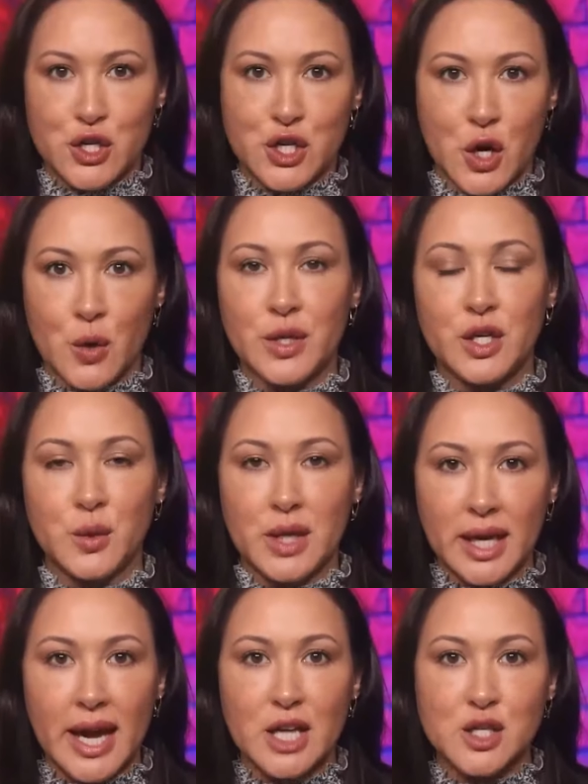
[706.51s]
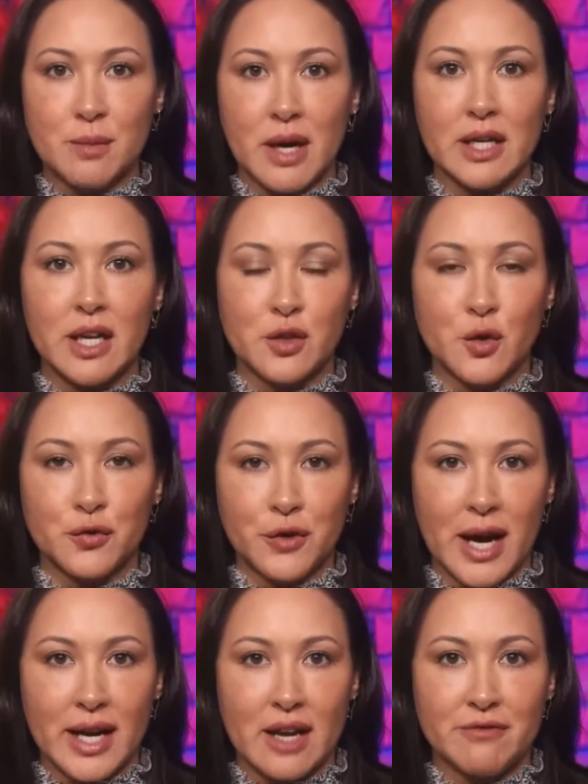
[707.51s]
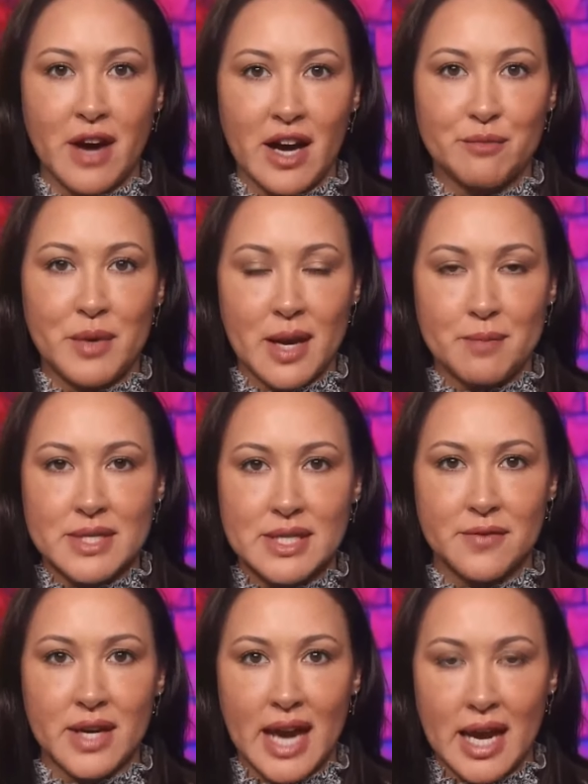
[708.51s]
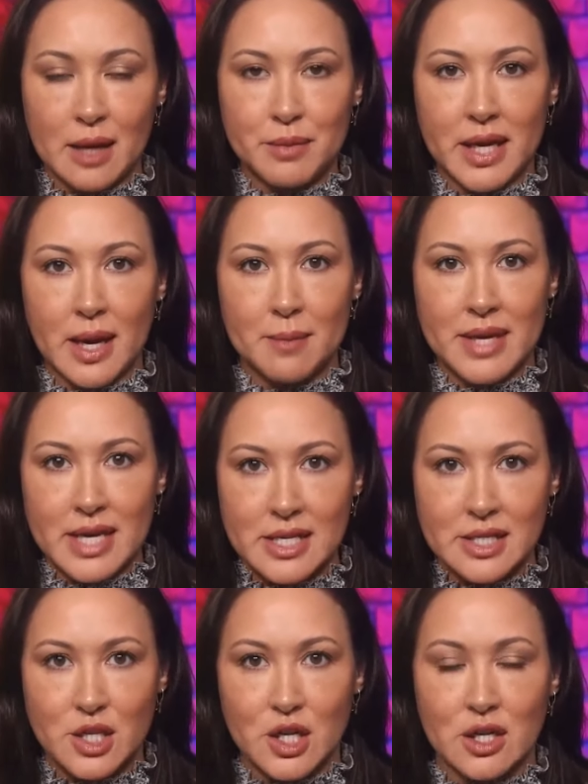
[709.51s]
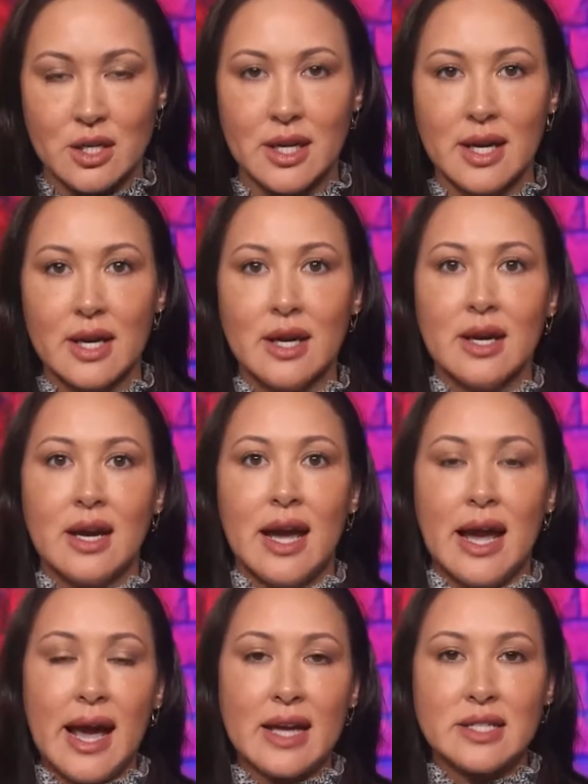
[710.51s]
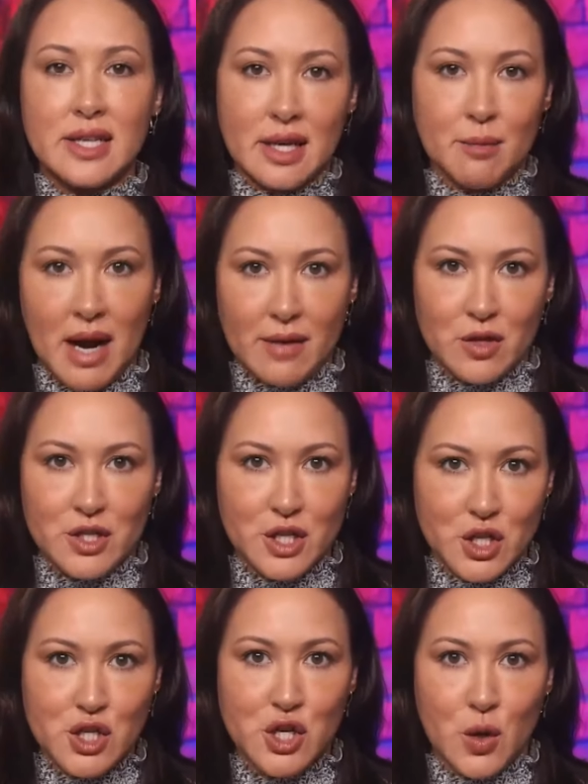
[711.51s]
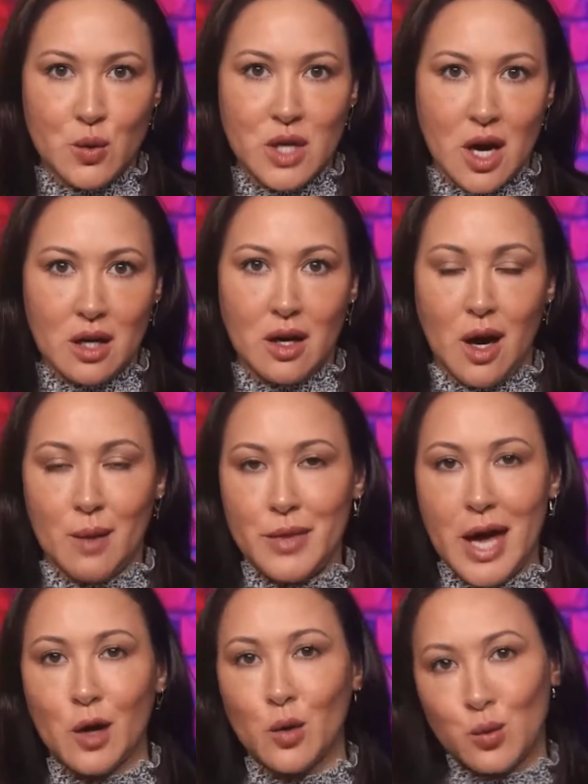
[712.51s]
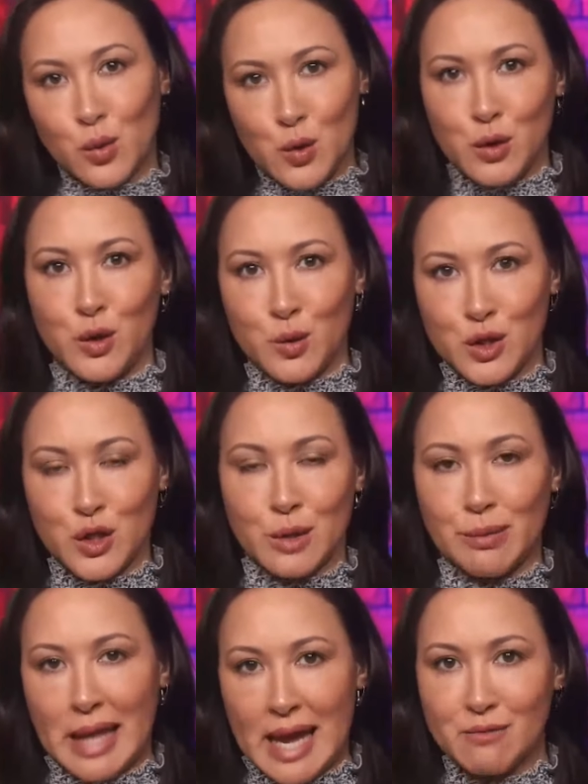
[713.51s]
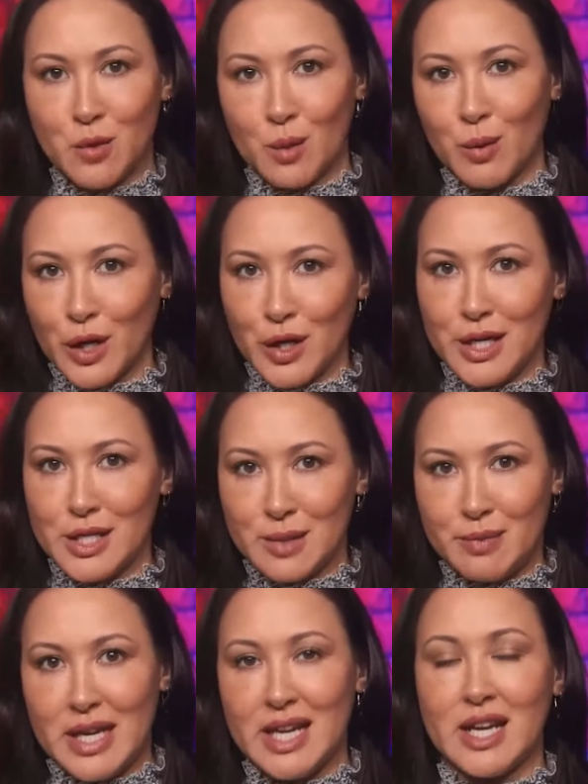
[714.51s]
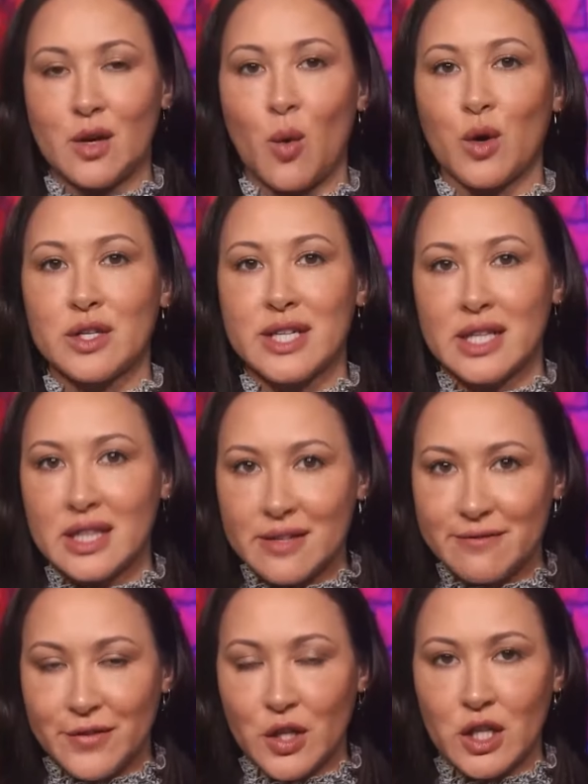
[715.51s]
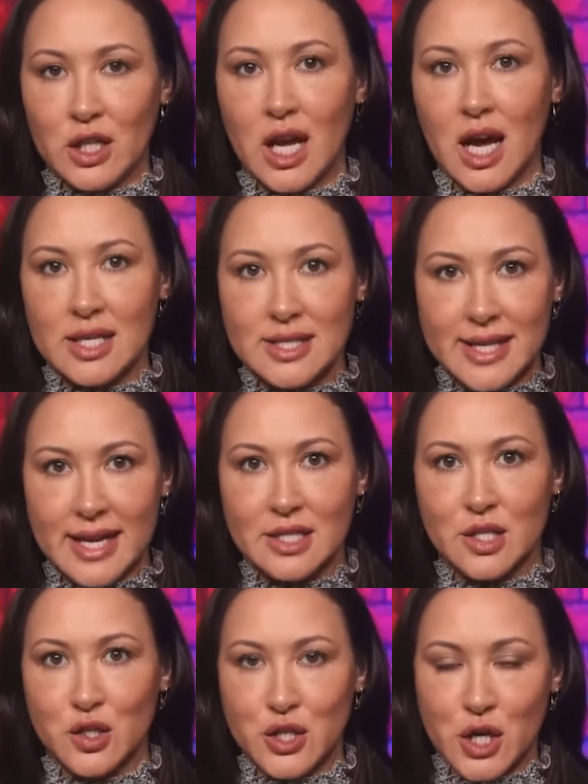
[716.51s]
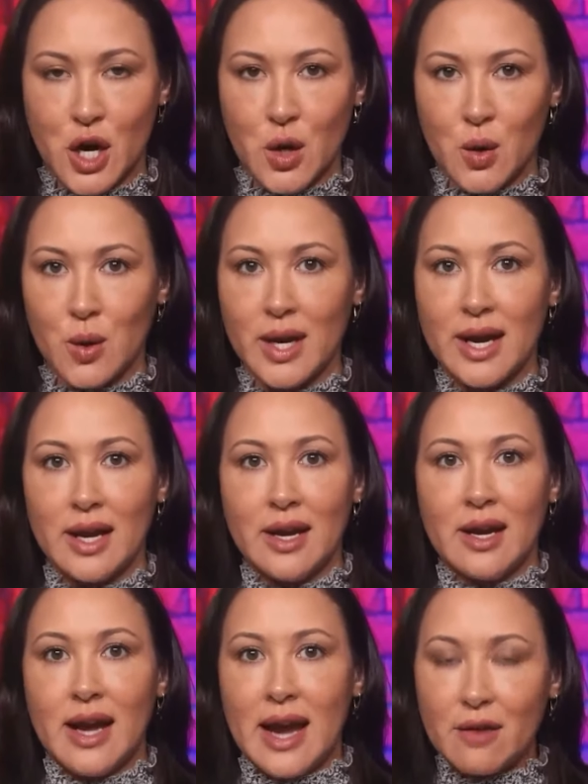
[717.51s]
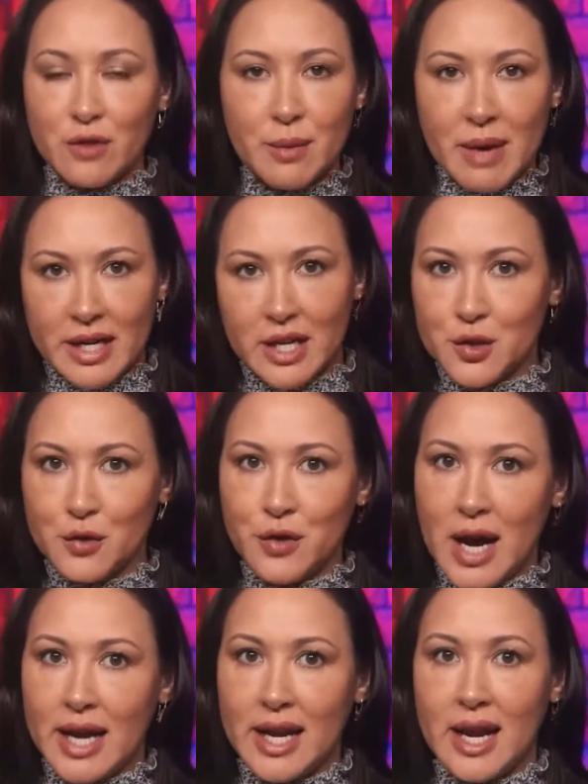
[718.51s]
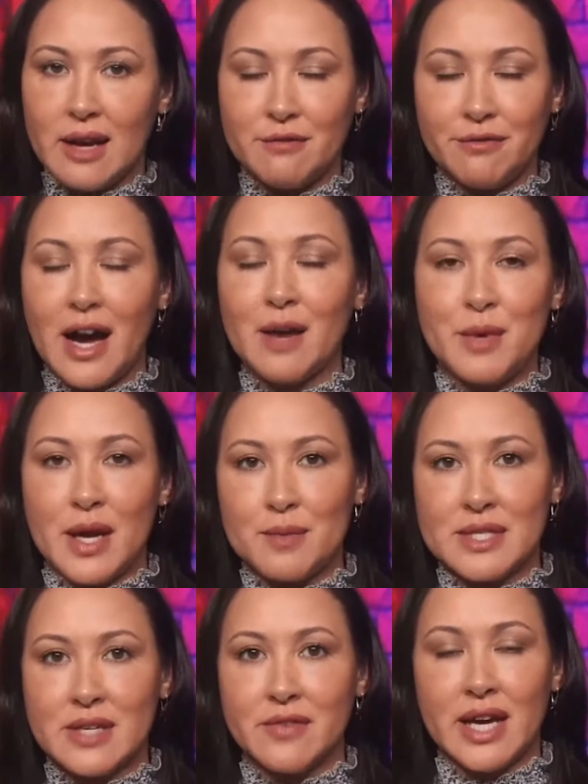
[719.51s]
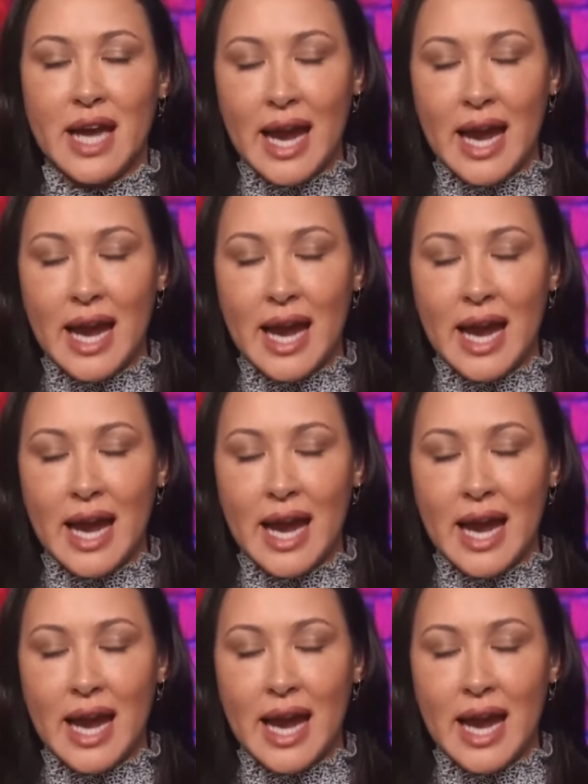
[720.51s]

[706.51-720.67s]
show that you can catch Monday through Friday, 5 p.m. Pacific, 8 p.m. Eastern at KimIversonShow.com. That'll route you to the platform where you need to be in order to get the full uncensored show every Monday through Friday, 5 p.m. Pacific,